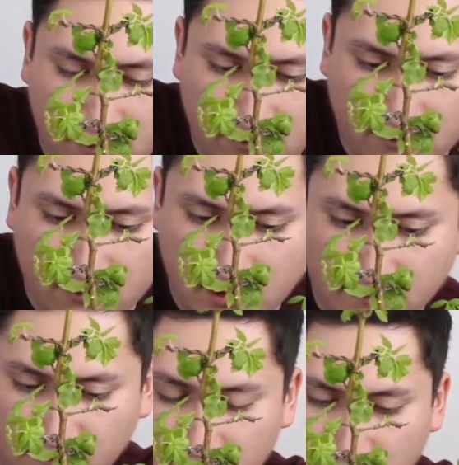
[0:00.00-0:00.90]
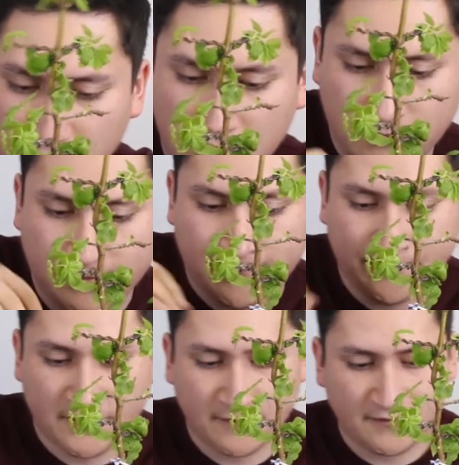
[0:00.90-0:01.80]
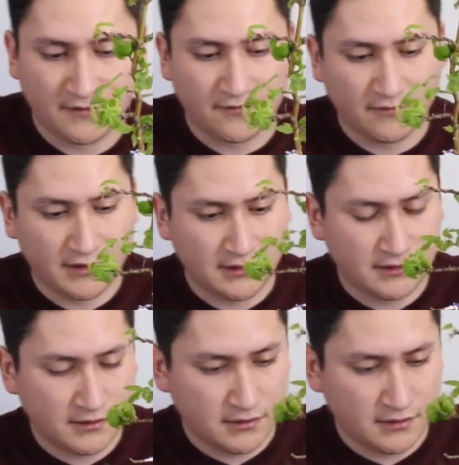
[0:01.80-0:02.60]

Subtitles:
where we want them to be situated.